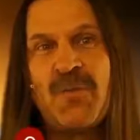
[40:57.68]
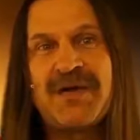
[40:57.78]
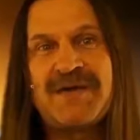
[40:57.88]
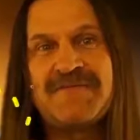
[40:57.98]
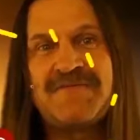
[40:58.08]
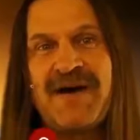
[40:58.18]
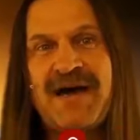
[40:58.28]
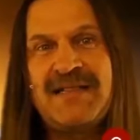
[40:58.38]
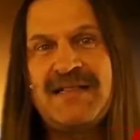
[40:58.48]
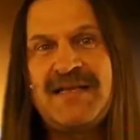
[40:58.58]
We can
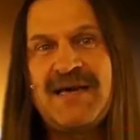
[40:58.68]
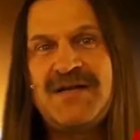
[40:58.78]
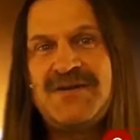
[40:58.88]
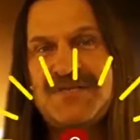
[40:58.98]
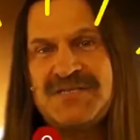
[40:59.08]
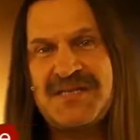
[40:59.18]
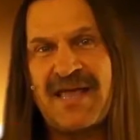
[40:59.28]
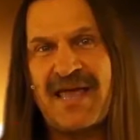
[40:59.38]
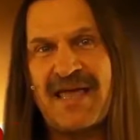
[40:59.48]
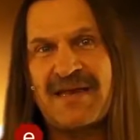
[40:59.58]
finally
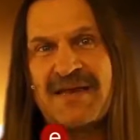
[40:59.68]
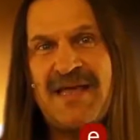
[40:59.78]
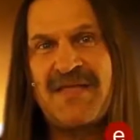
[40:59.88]
understand